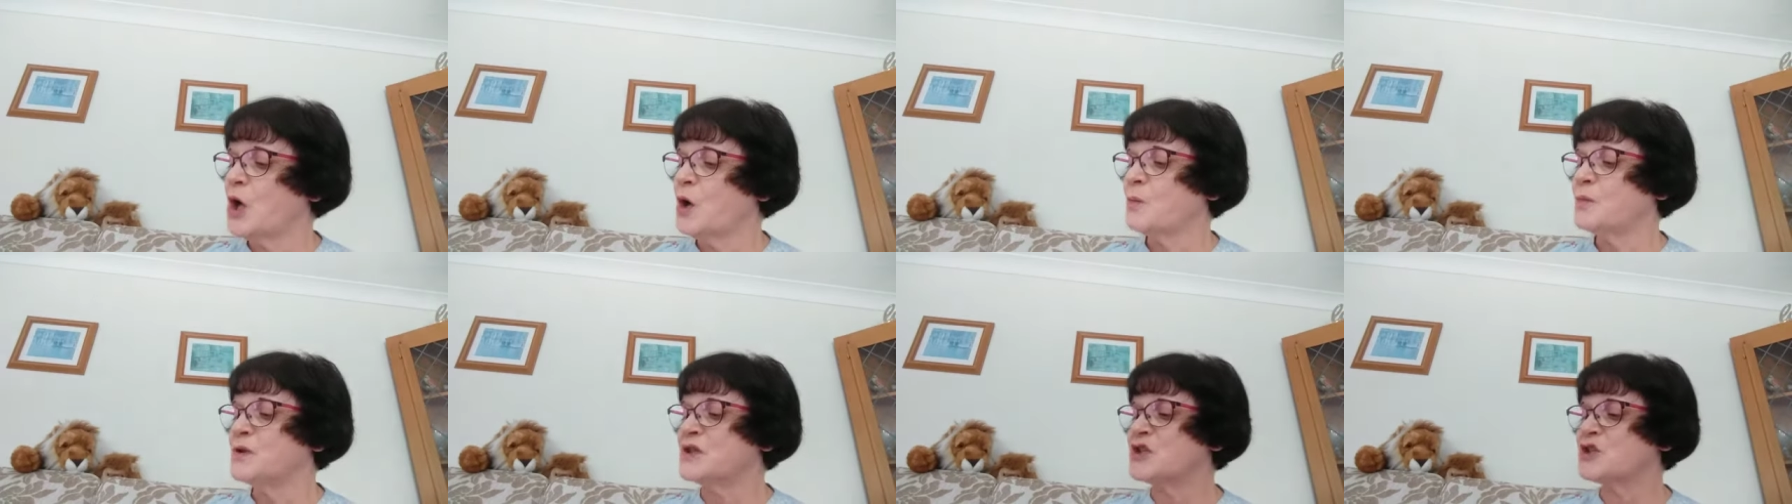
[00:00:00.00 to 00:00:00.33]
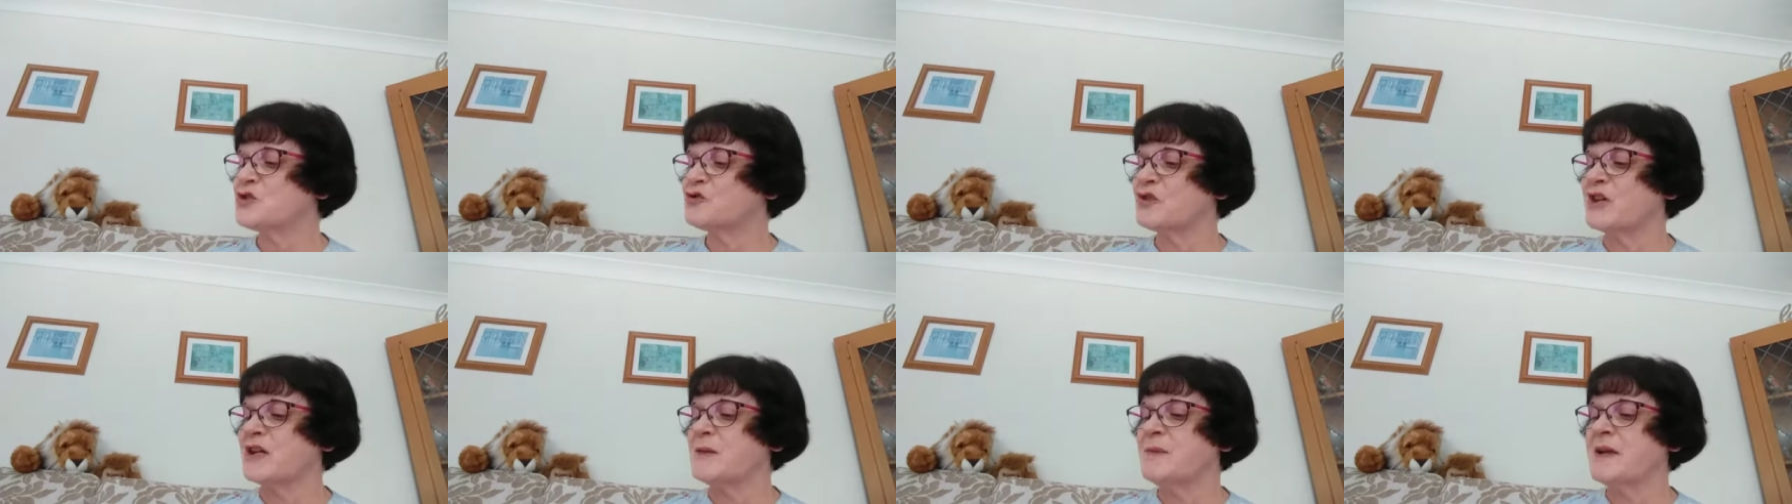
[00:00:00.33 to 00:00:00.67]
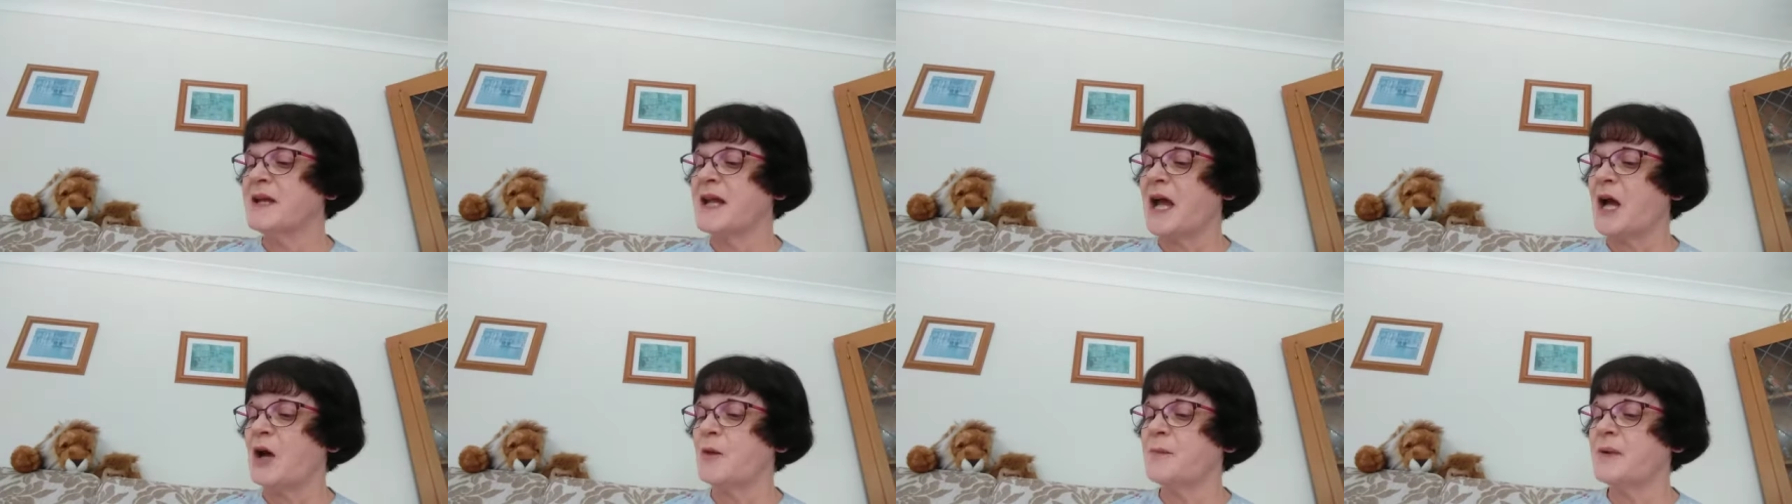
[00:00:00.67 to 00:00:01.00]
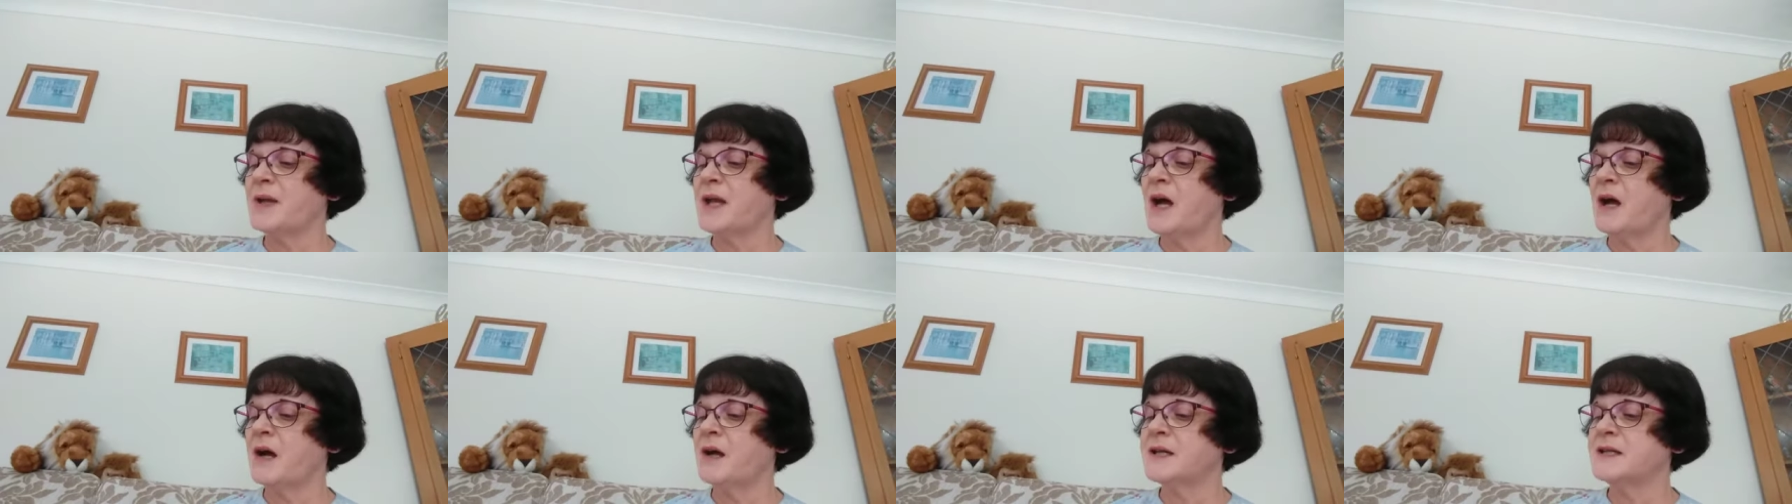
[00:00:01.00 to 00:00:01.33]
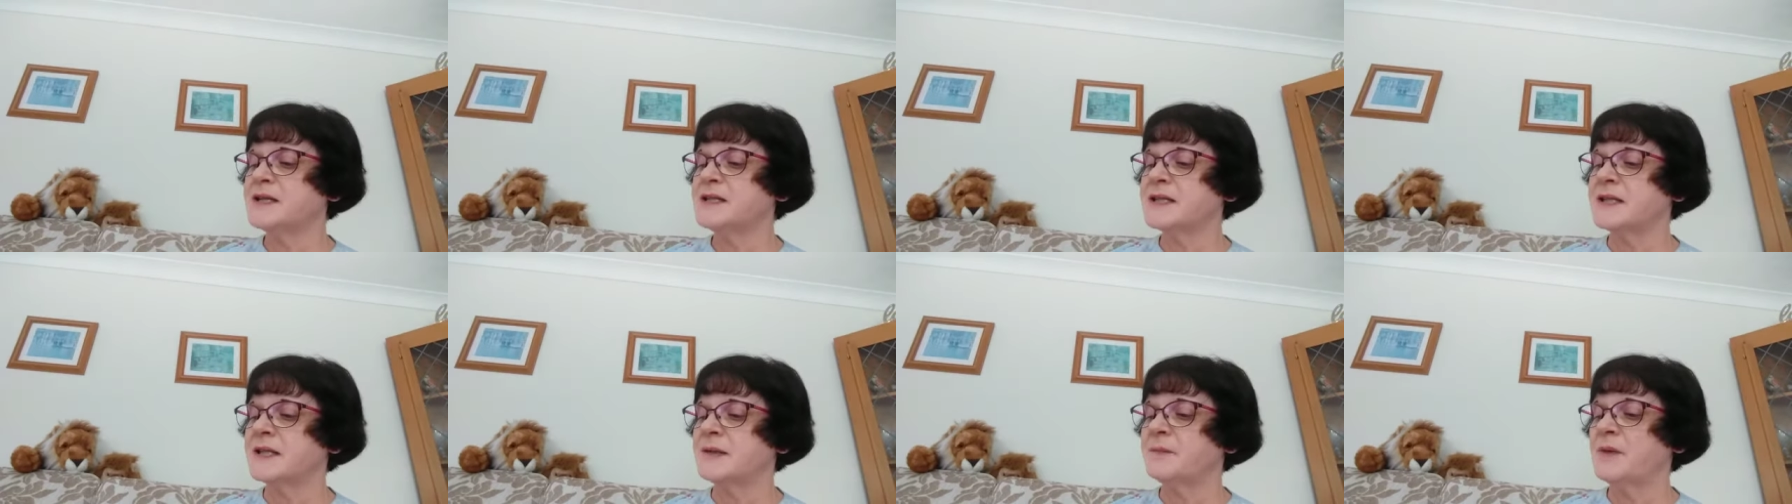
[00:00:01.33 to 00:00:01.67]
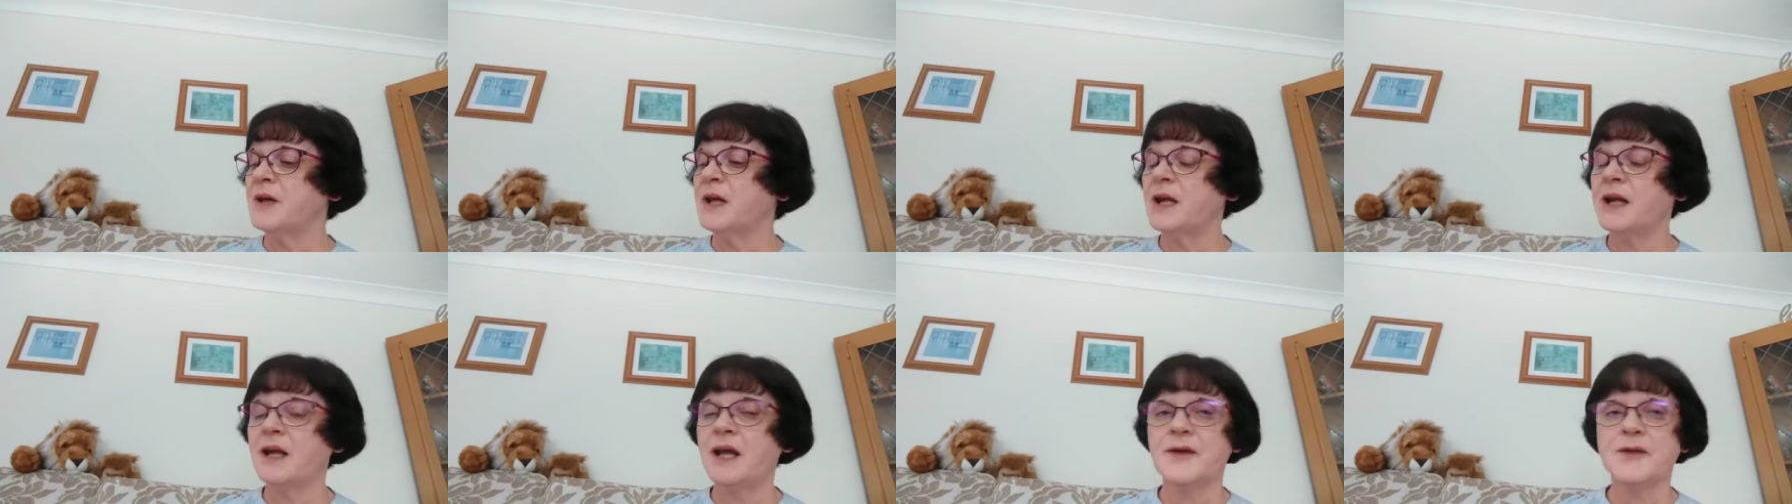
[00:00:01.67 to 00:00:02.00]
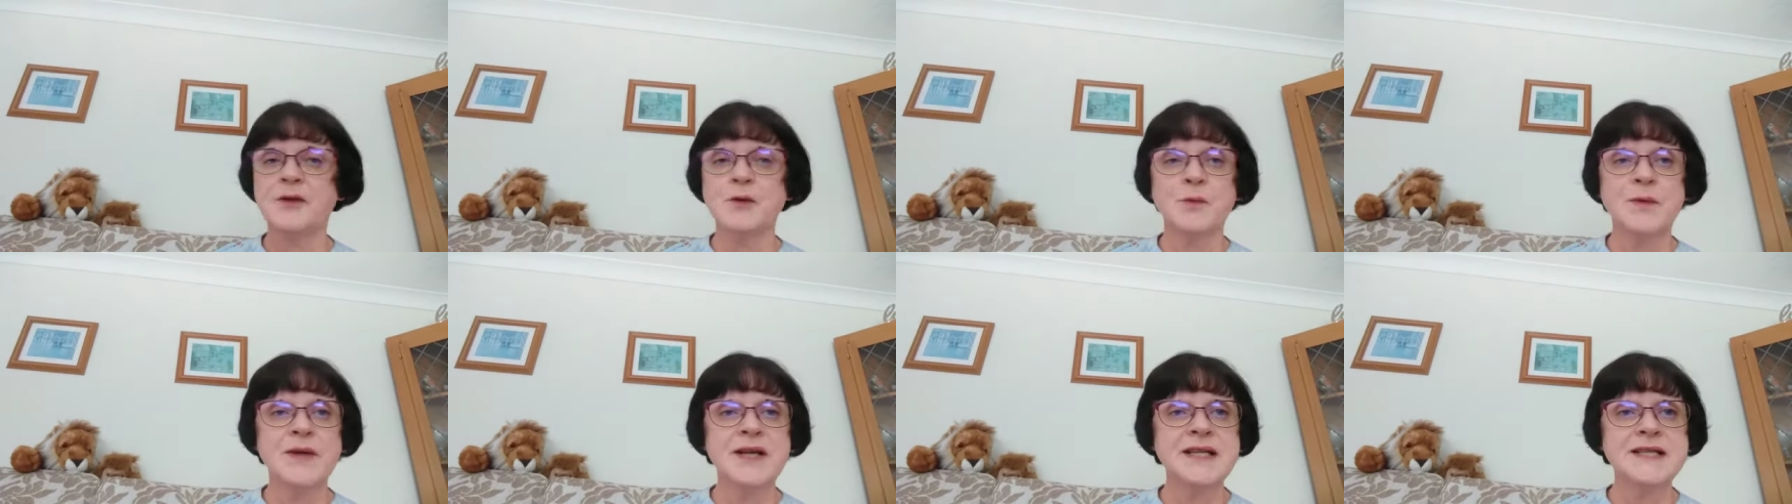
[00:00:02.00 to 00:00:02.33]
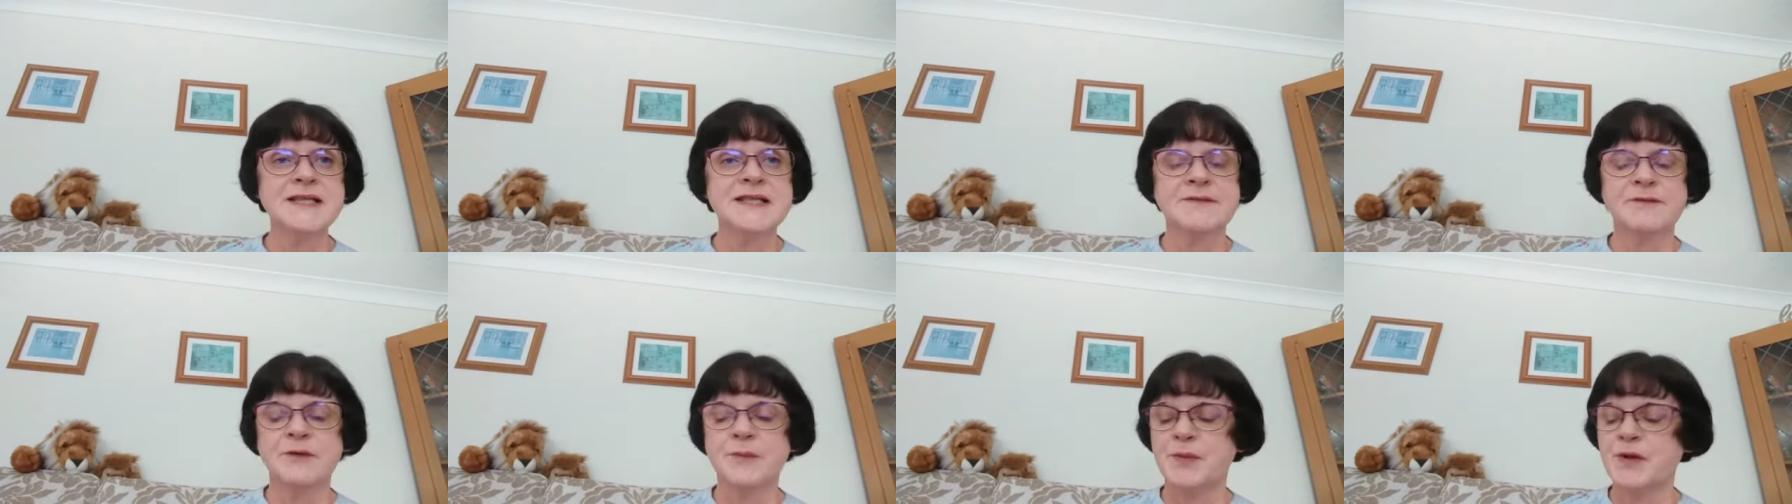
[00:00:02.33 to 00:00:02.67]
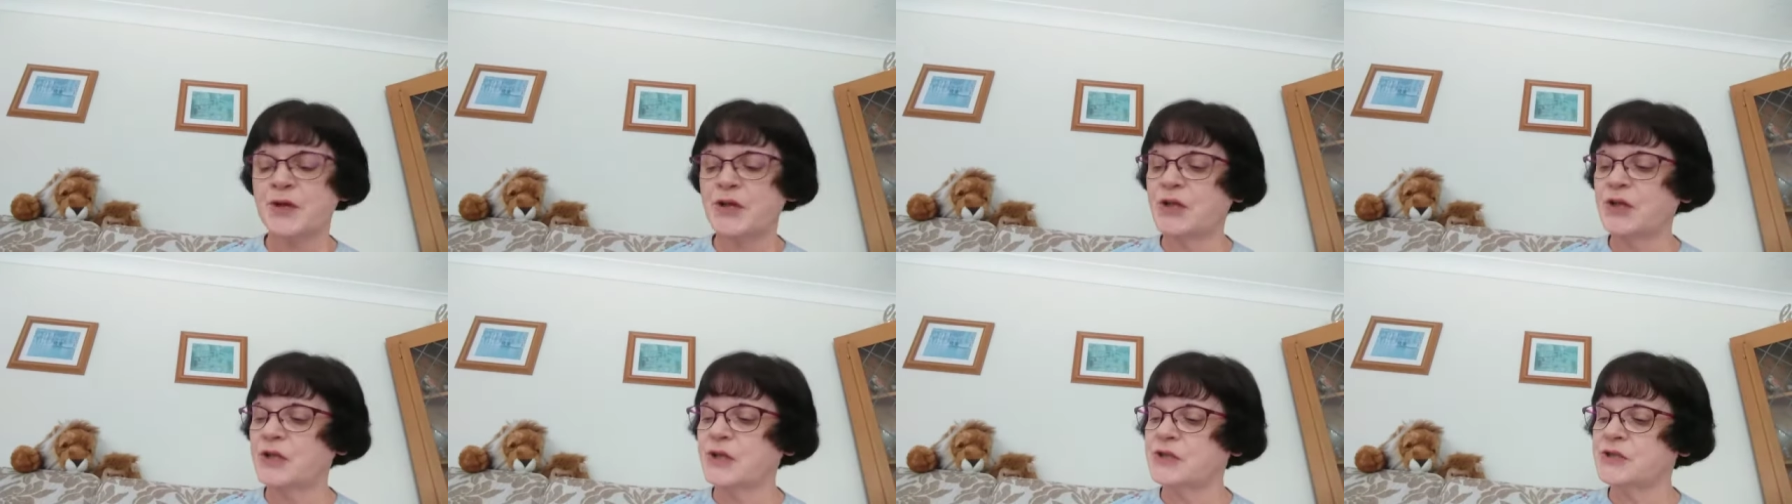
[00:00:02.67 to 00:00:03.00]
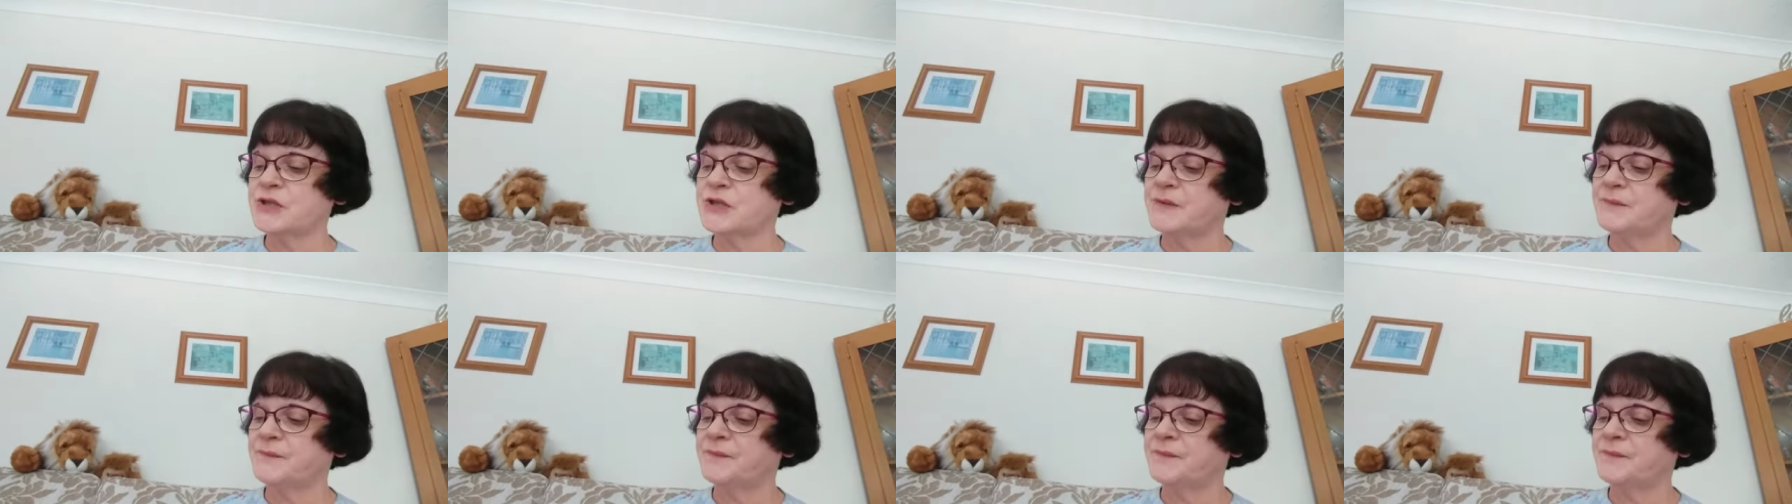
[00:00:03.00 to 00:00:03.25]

was streaming out behind him like the wings of a bird.